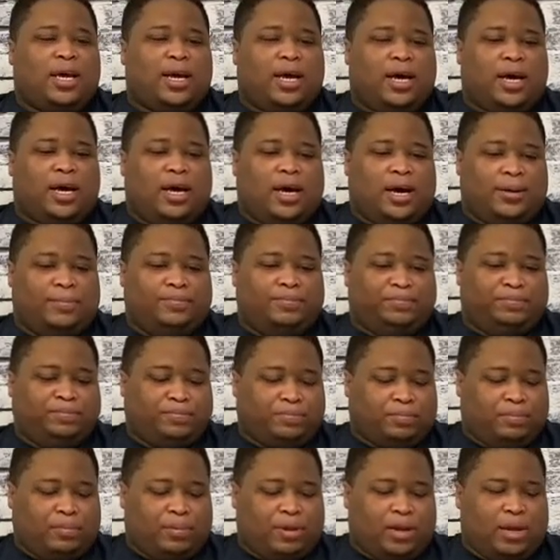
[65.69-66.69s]
I'm
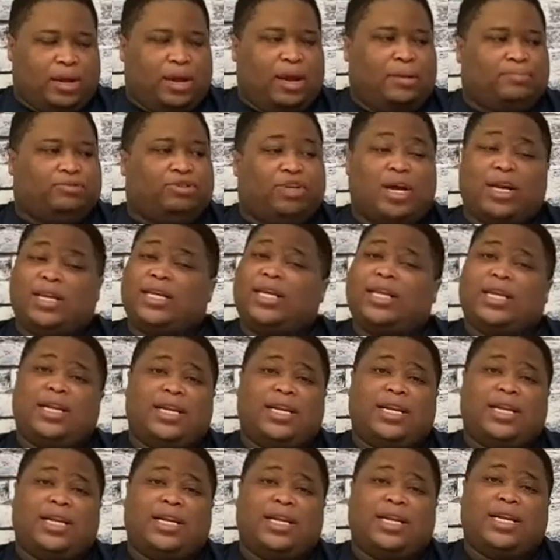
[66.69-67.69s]
trying to get it
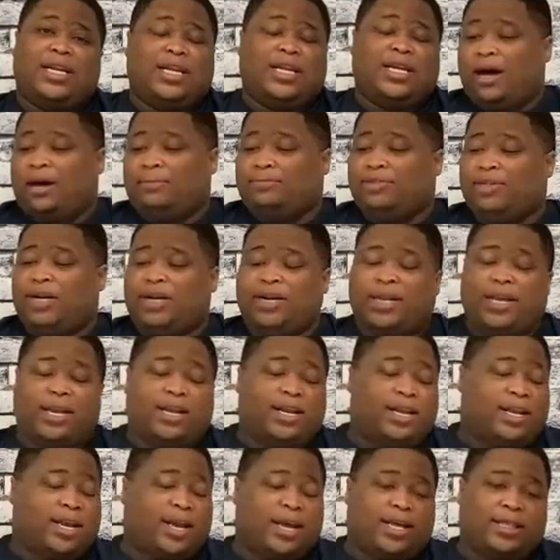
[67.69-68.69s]
together, y'all.
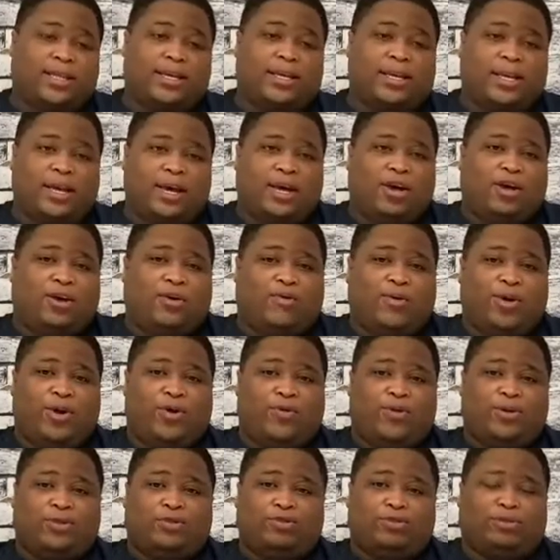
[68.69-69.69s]
We're
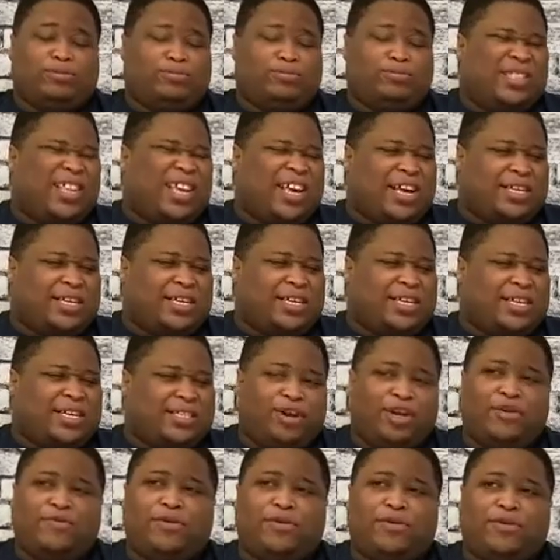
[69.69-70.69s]
going through some things. I really
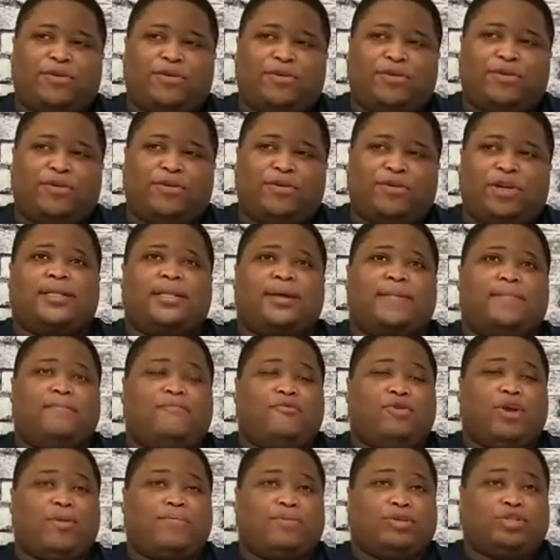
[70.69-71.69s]
don't want to talk about them
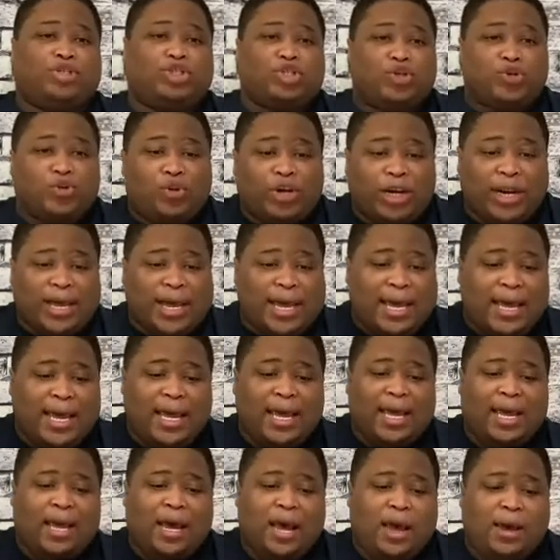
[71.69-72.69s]
prematurely.
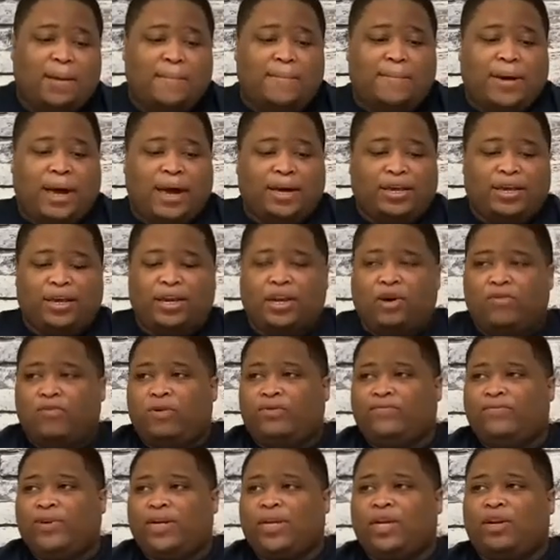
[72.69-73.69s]
But, you know,
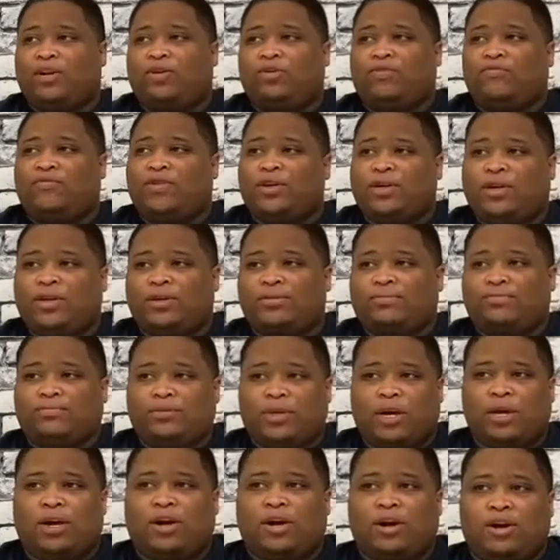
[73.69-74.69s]
when we get over
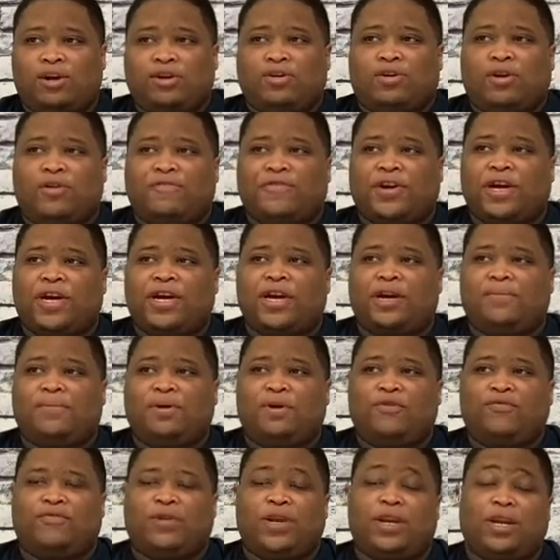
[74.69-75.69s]
the hurdle, over the hump,
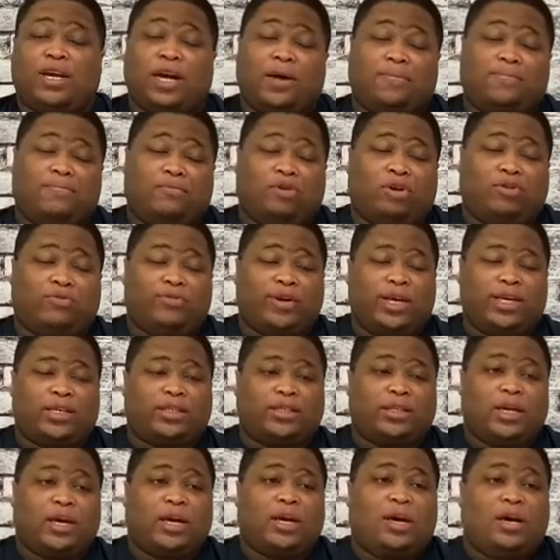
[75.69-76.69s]
hopefully in a couple more
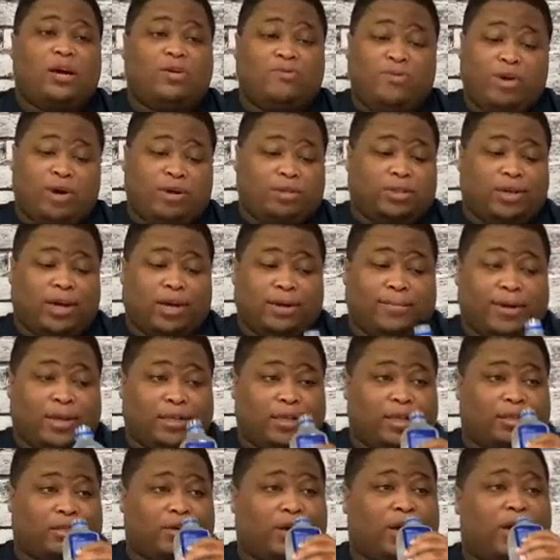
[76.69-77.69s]
weeks, we're going to talk about
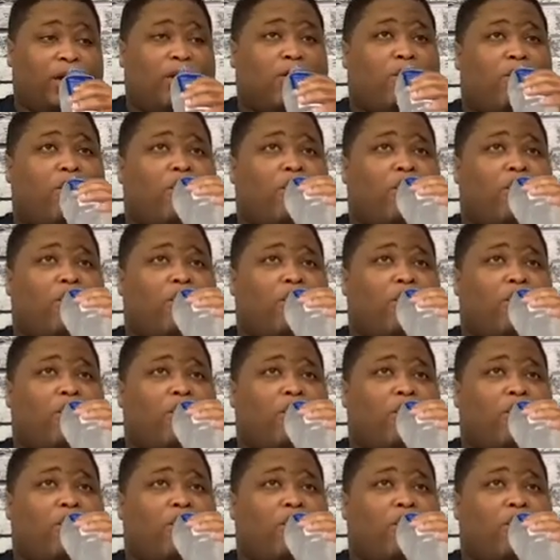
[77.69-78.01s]
this, okay?